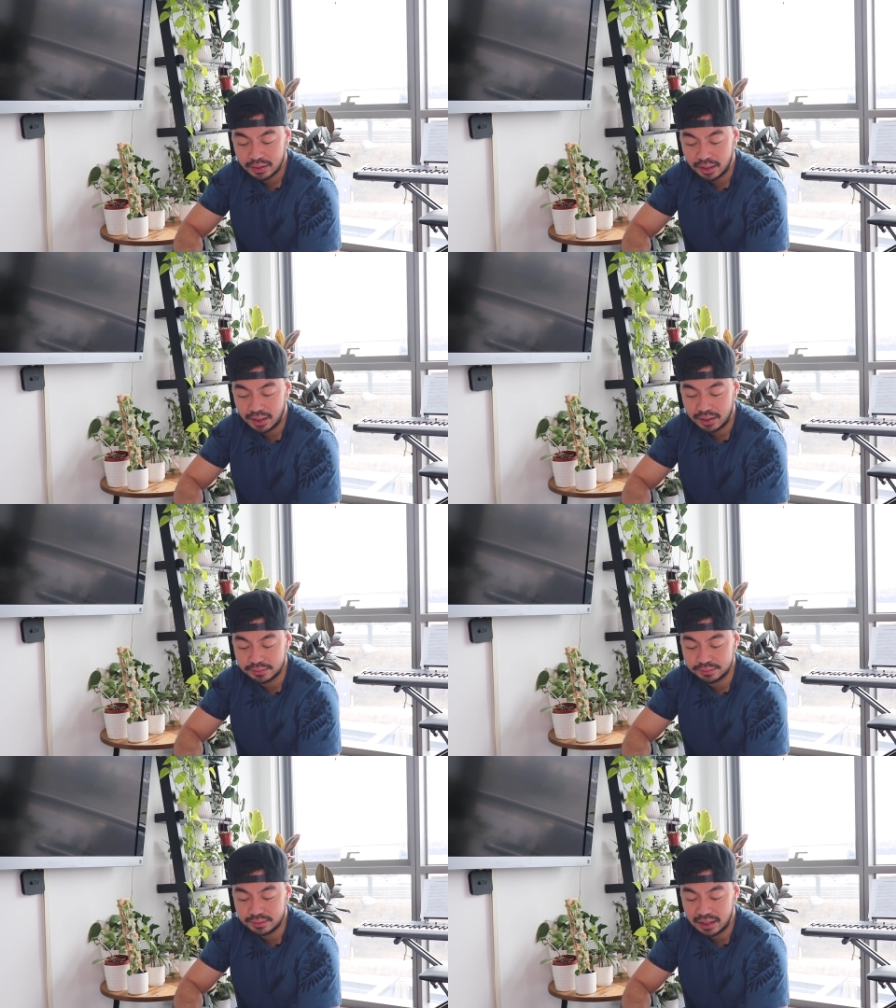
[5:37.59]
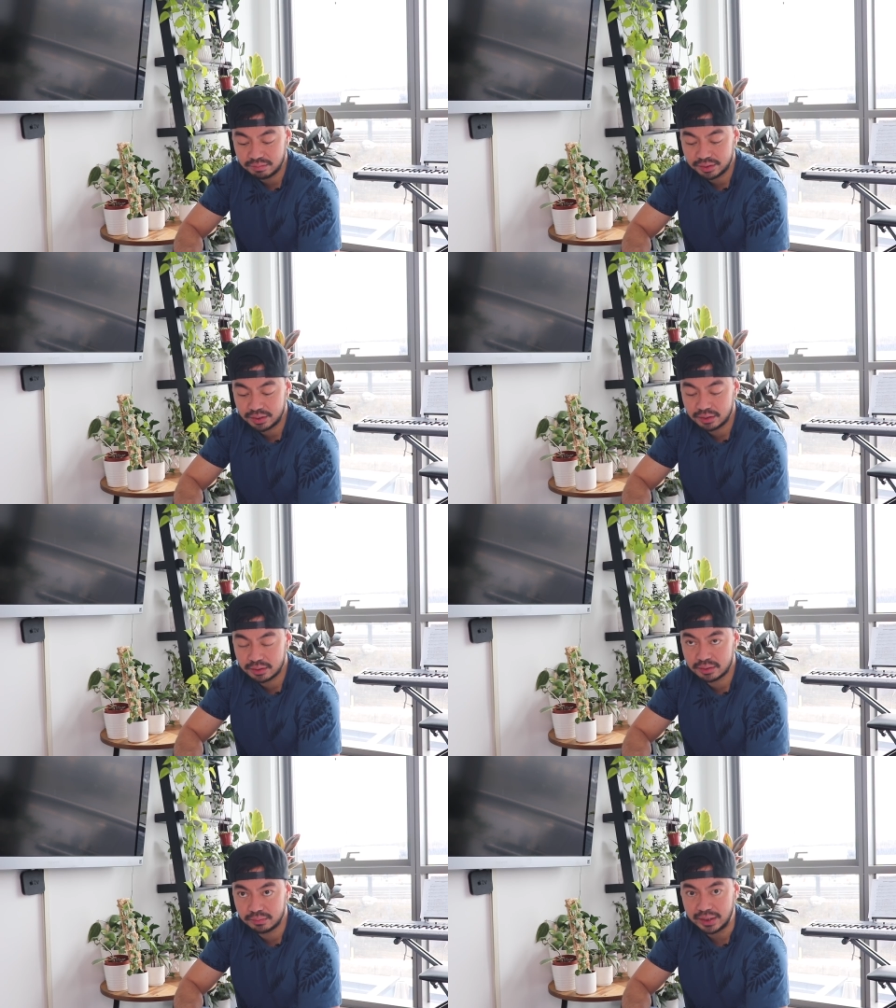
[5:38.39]
uh,
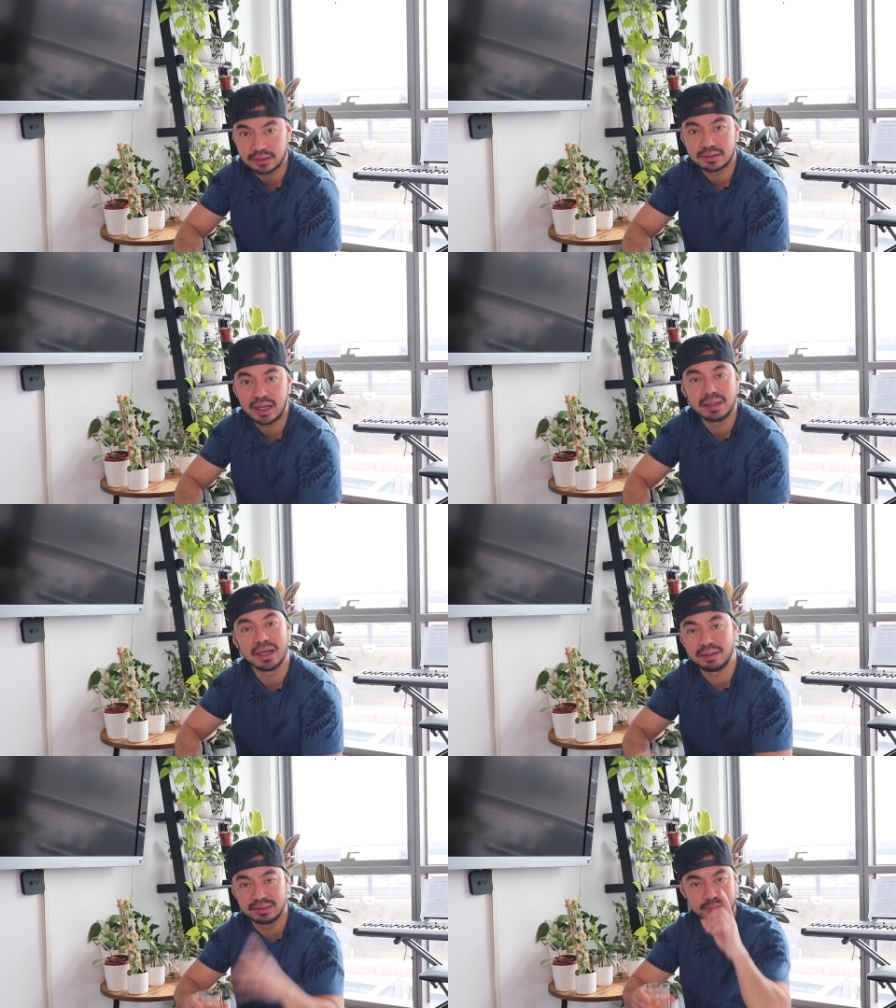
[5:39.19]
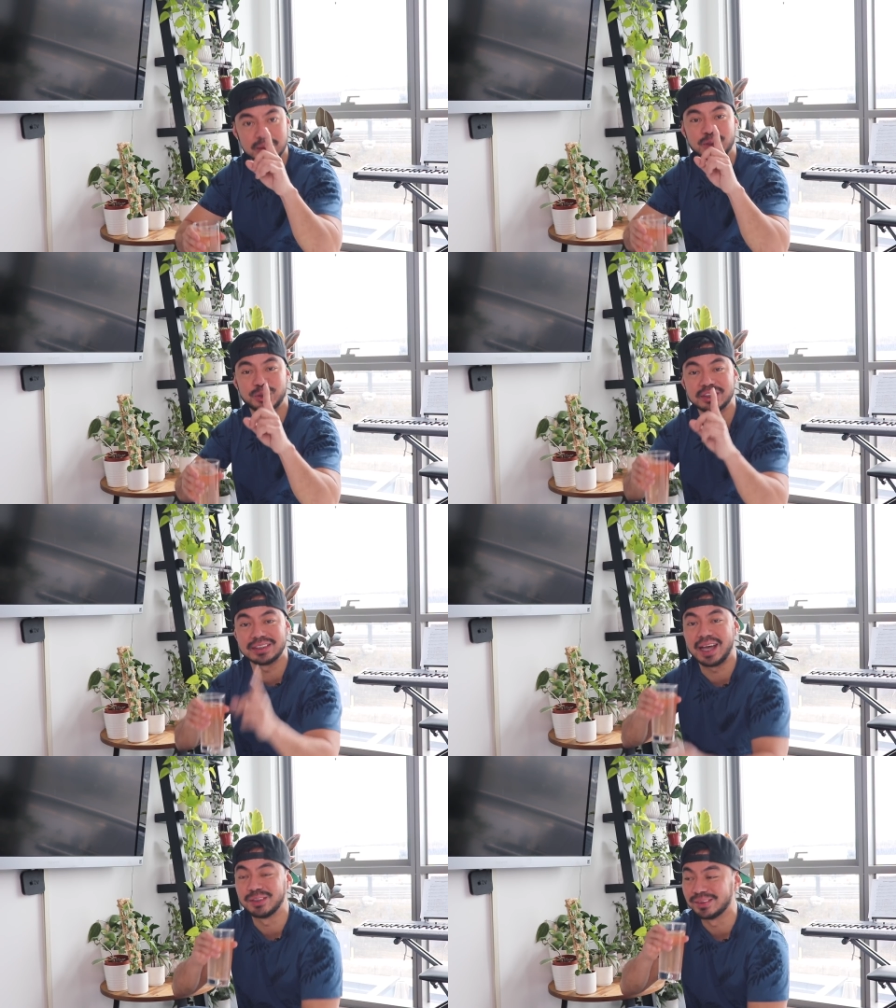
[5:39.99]
never wait I, I, am supposed to drink to
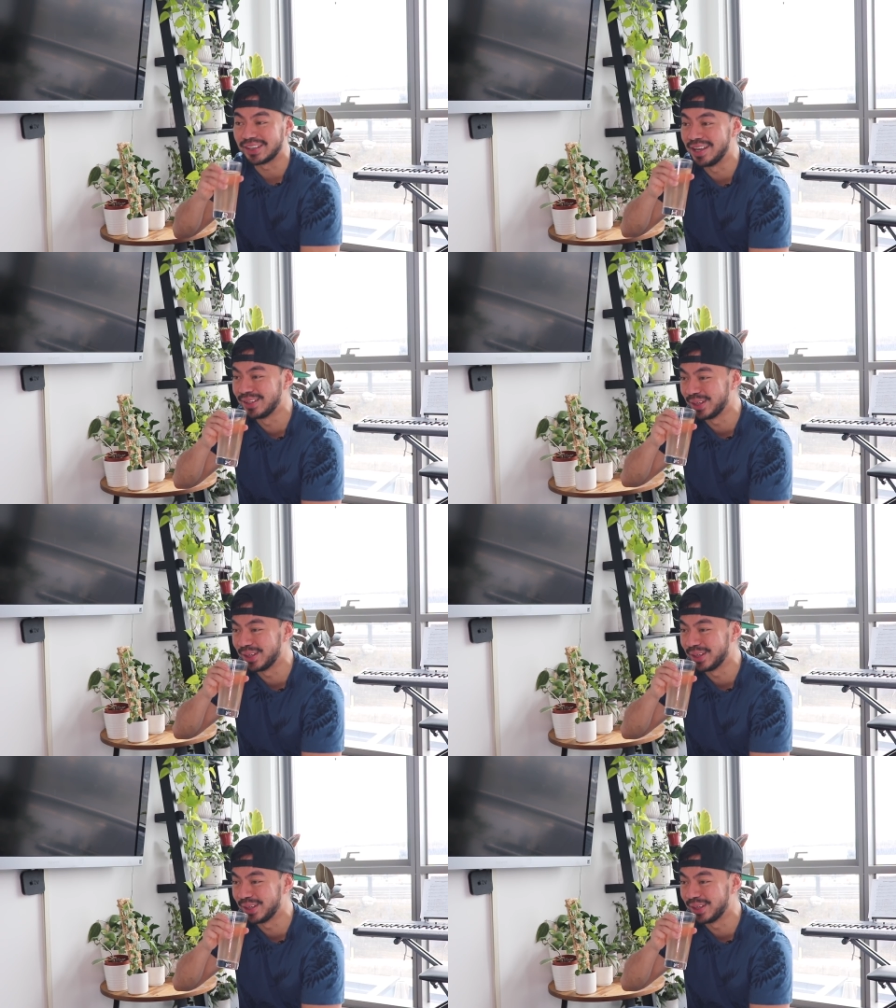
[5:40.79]
that one hold on